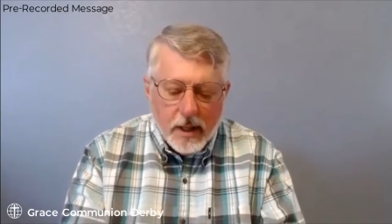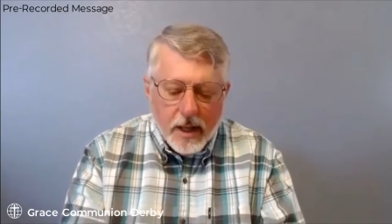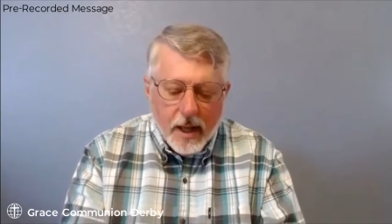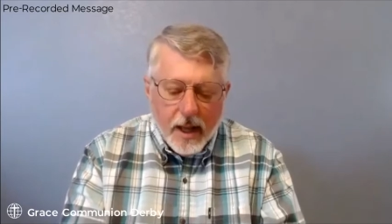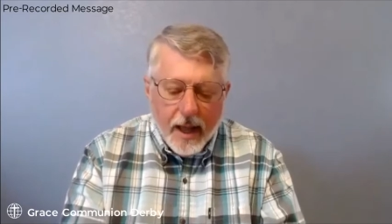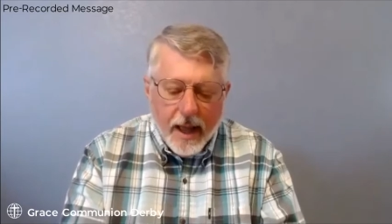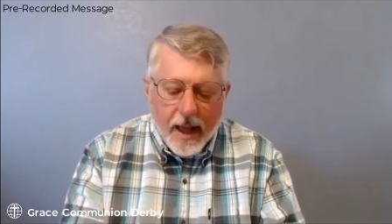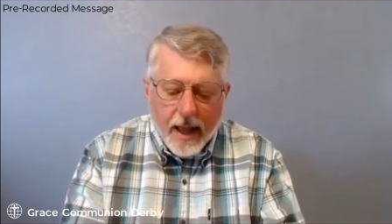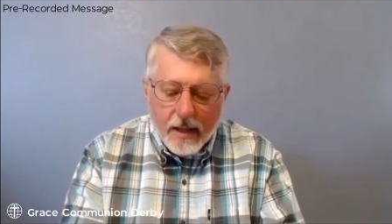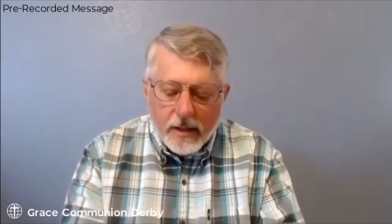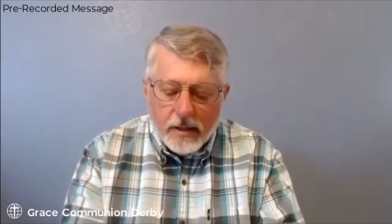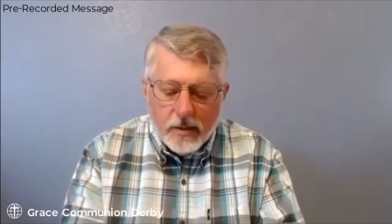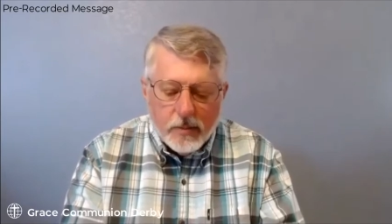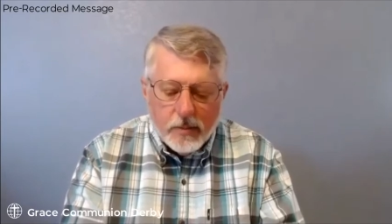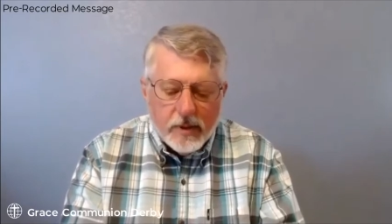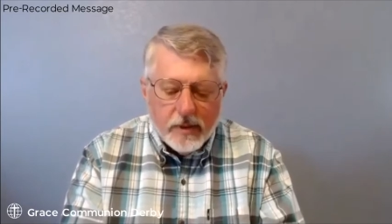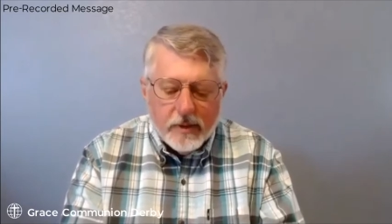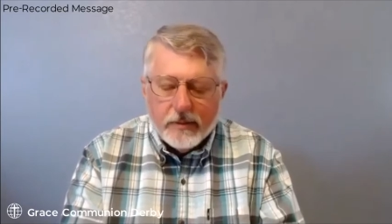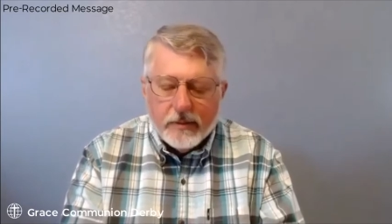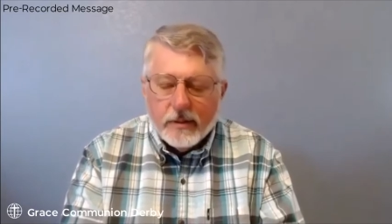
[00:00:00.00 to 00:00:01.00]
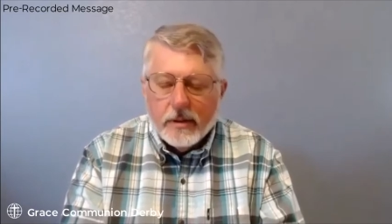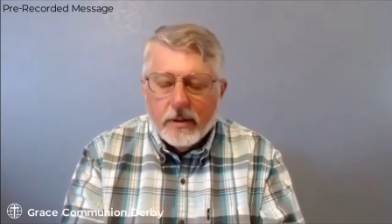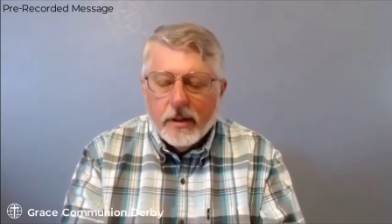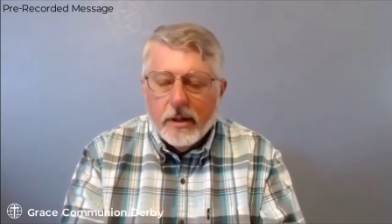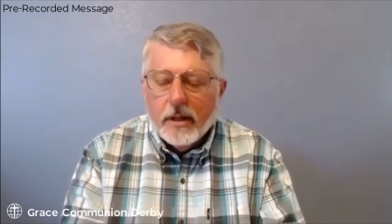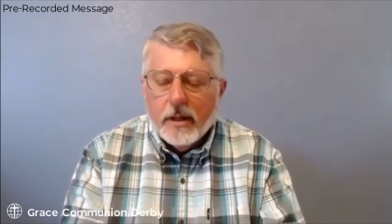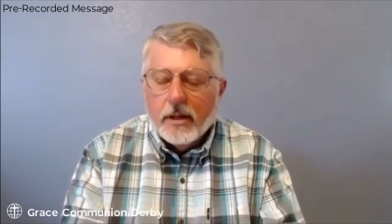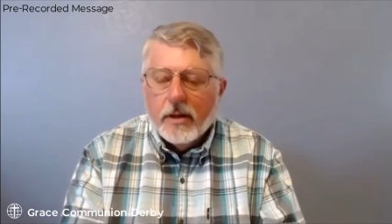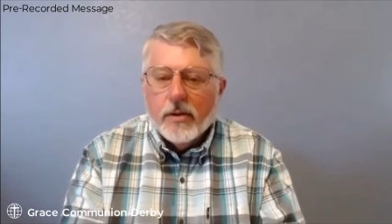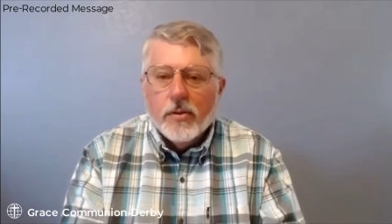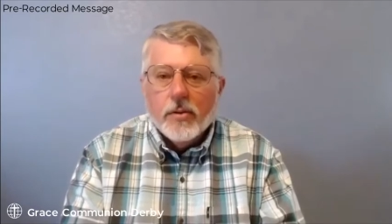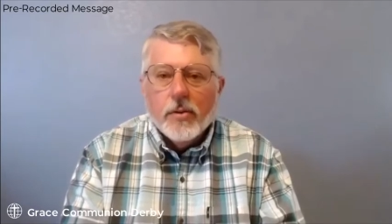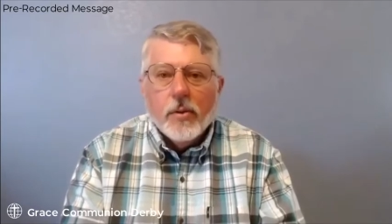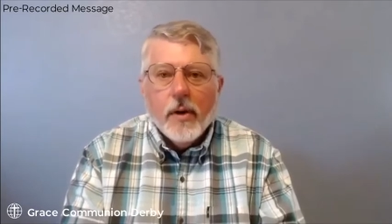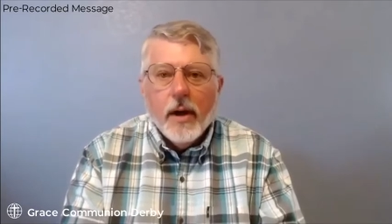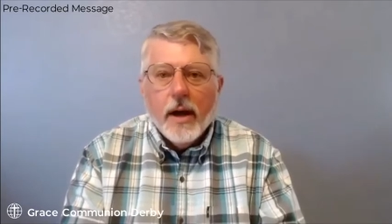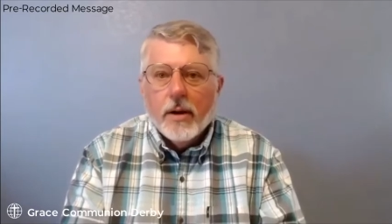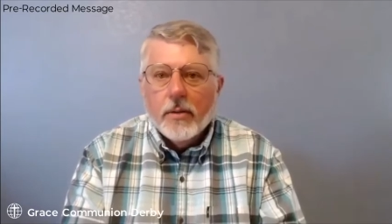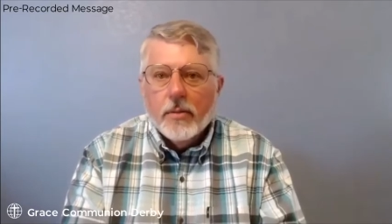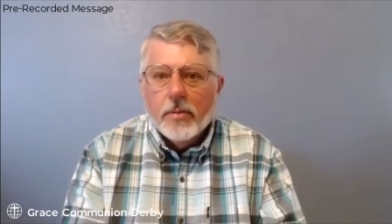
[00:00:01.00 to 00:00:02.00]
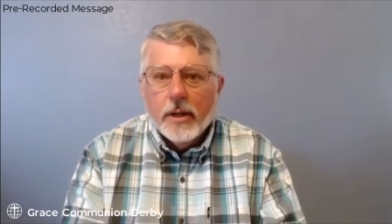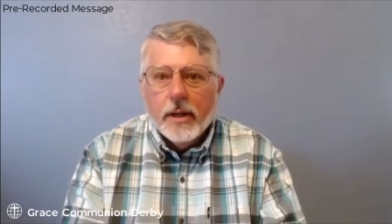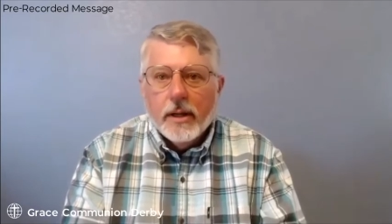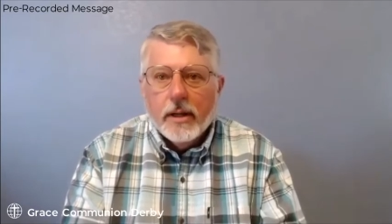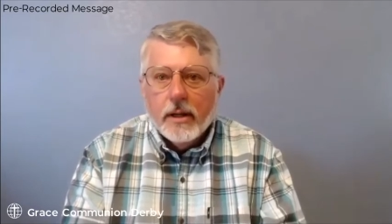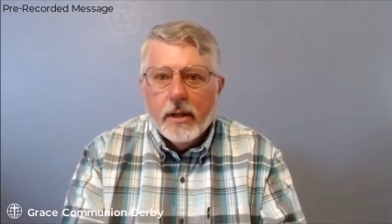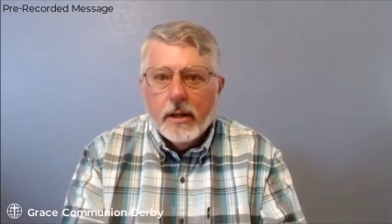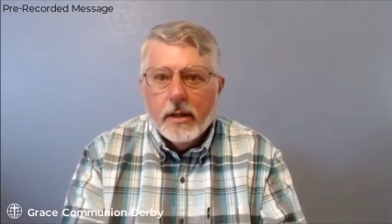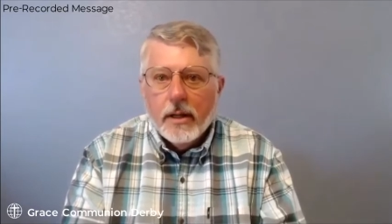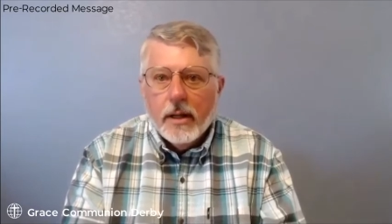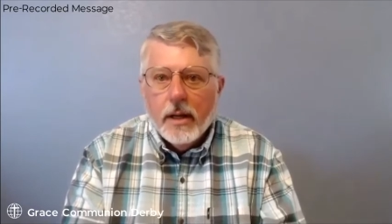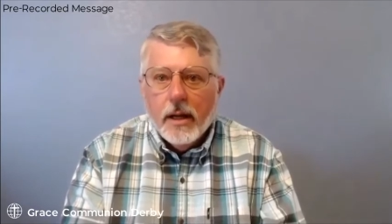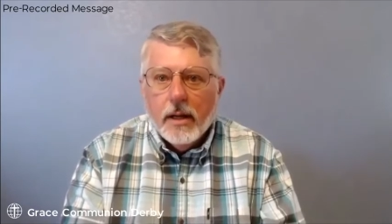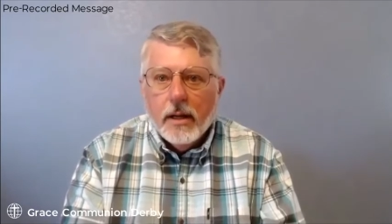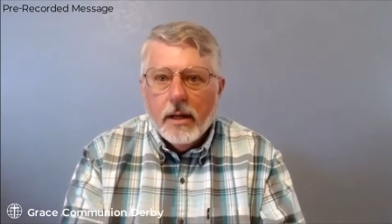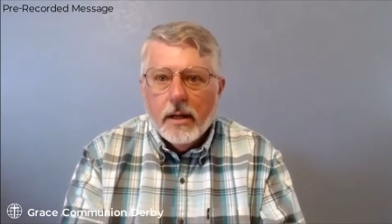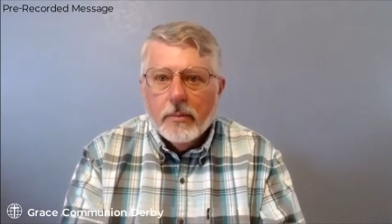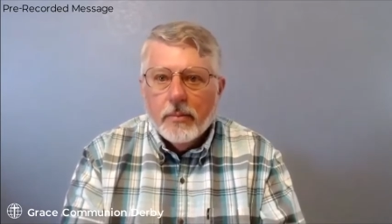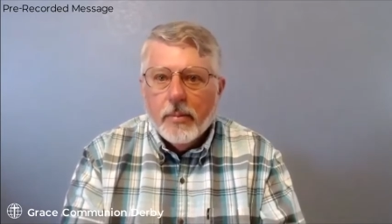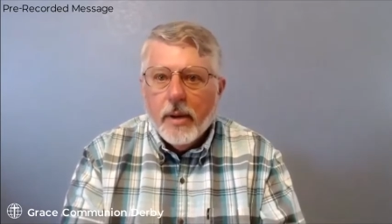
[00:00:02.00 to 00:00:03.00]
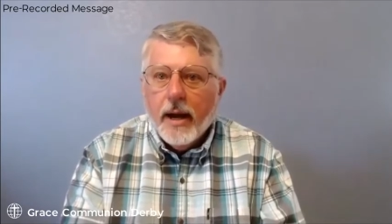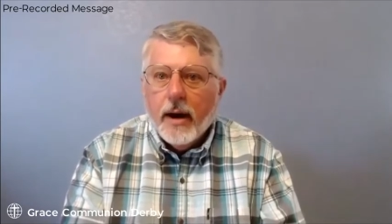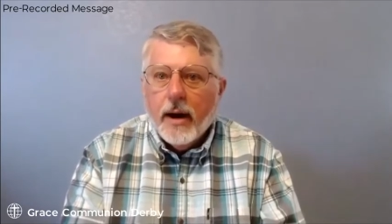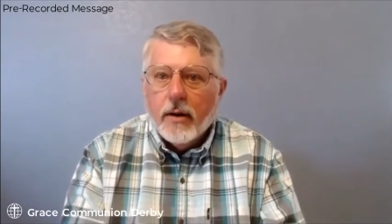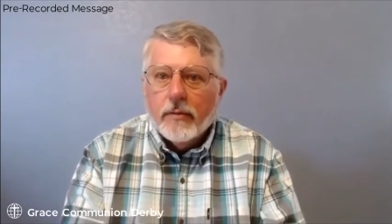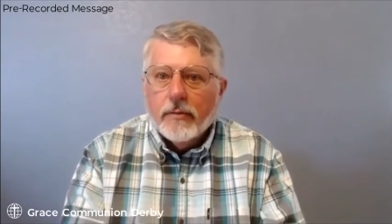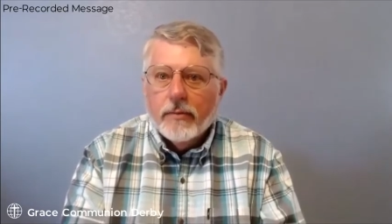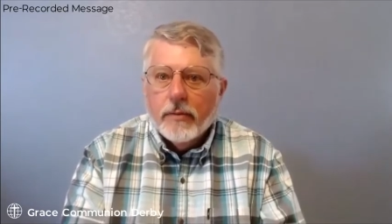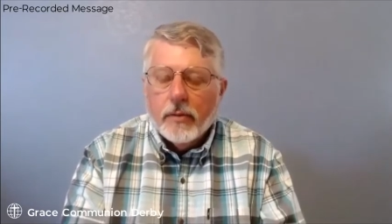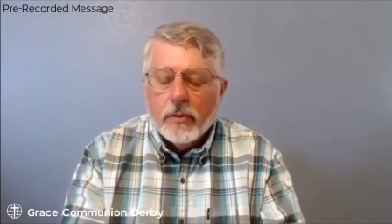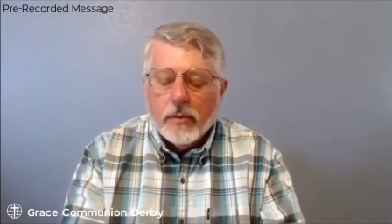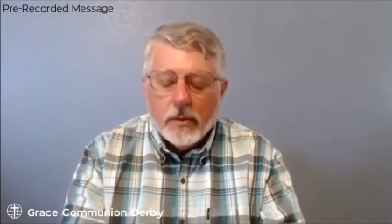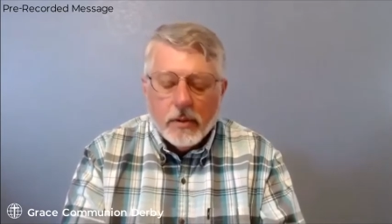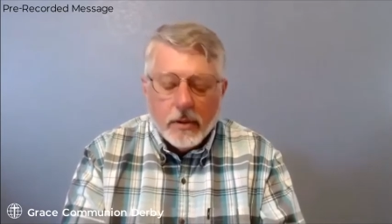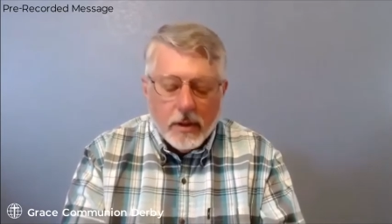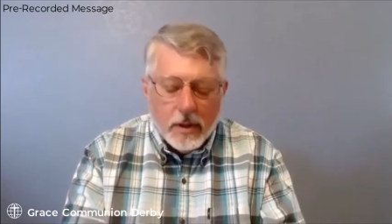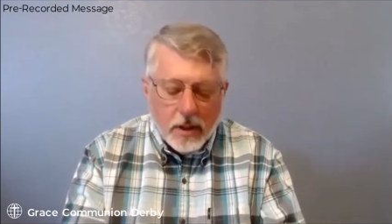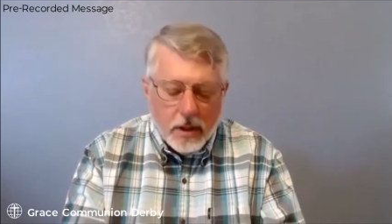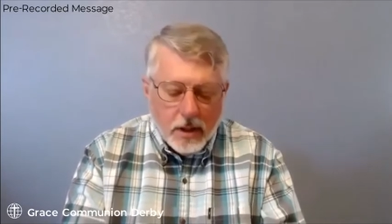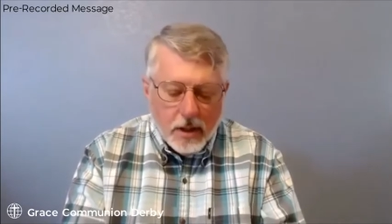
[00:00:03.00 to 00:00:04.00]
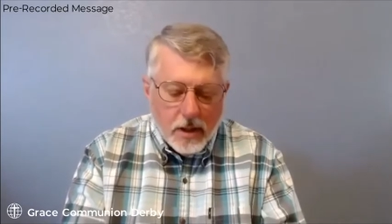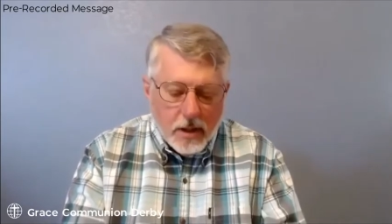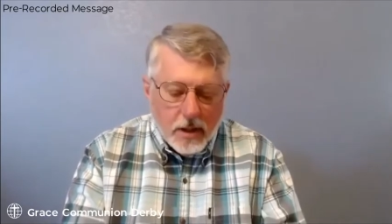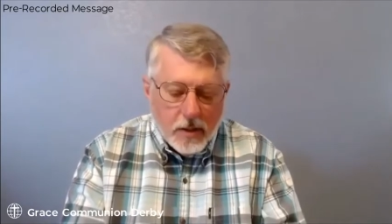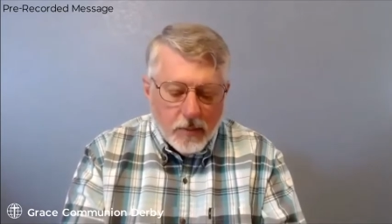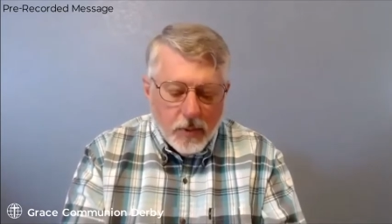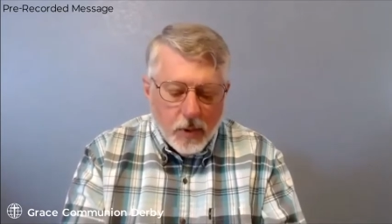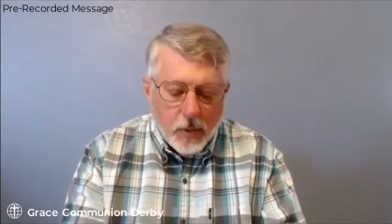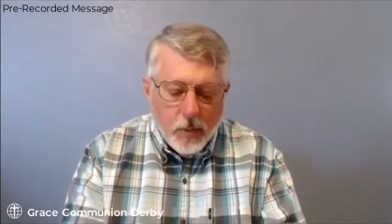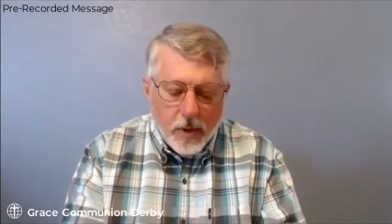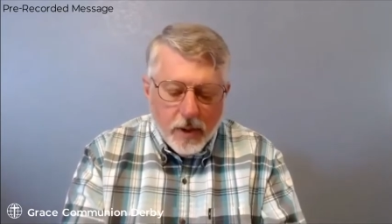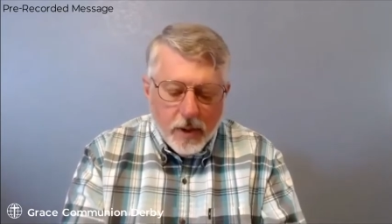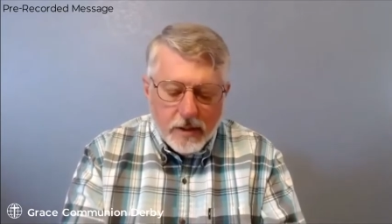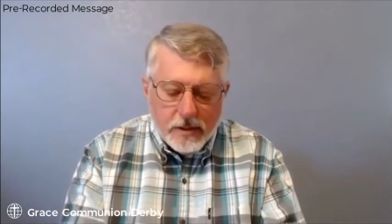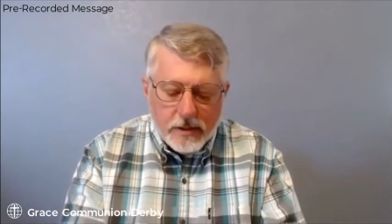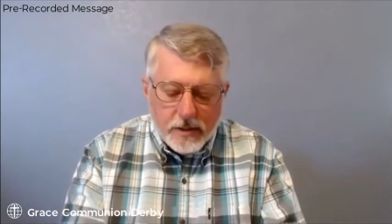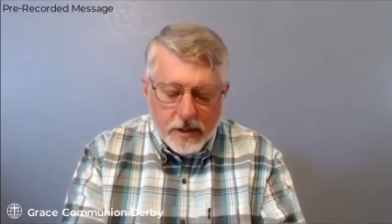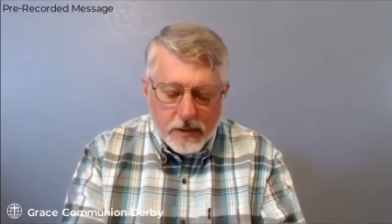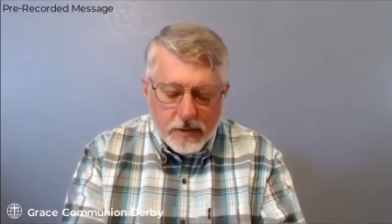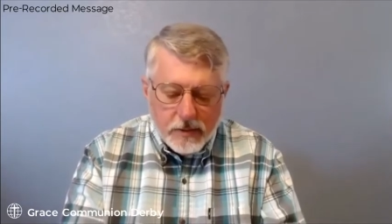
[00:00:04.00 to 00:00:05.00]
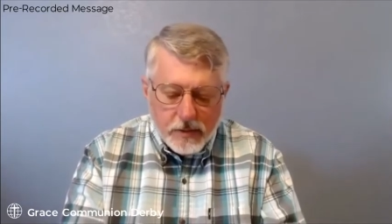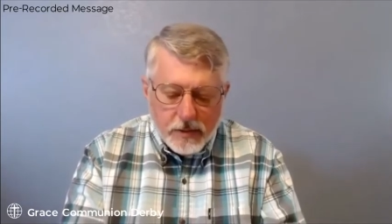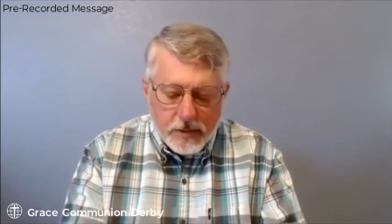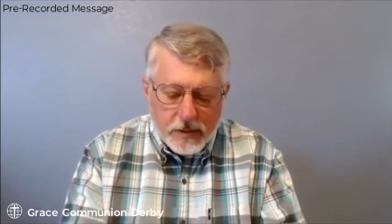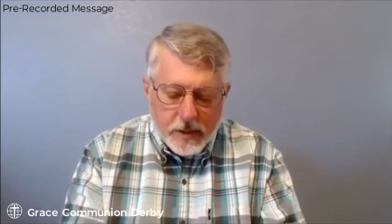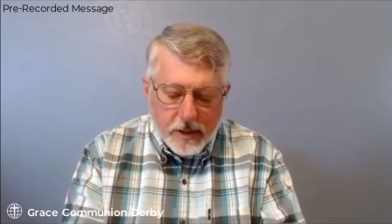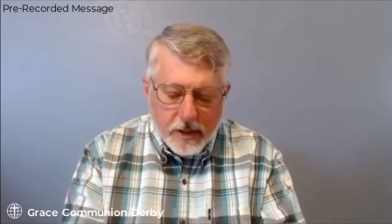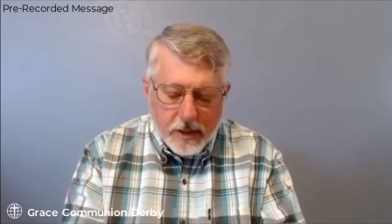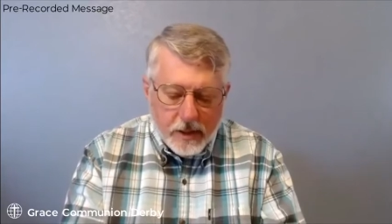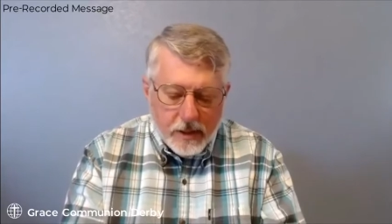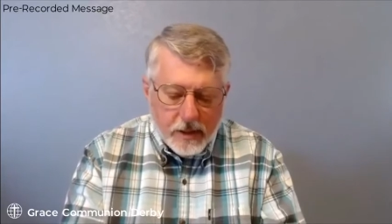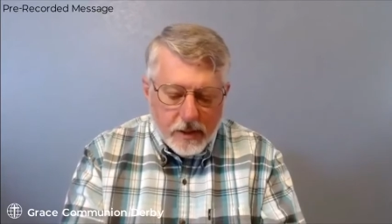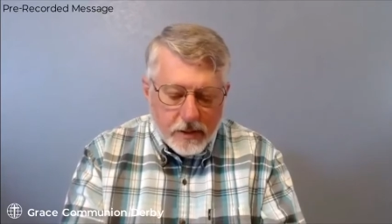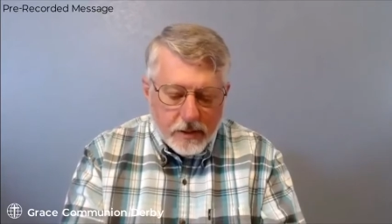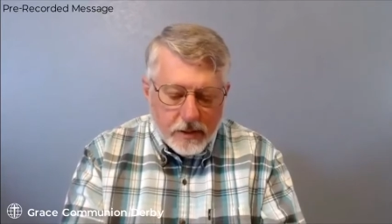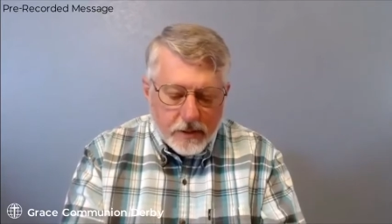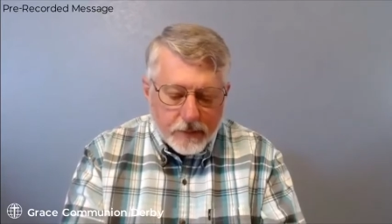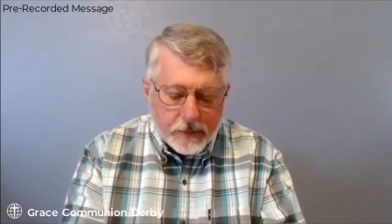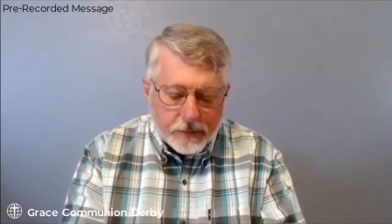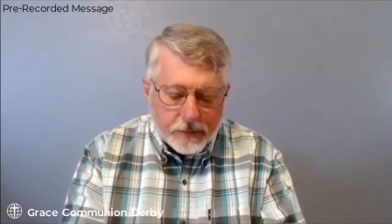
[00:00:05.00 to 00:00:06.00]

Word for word: had to be incredibly uh, powerful. But what is interesting is,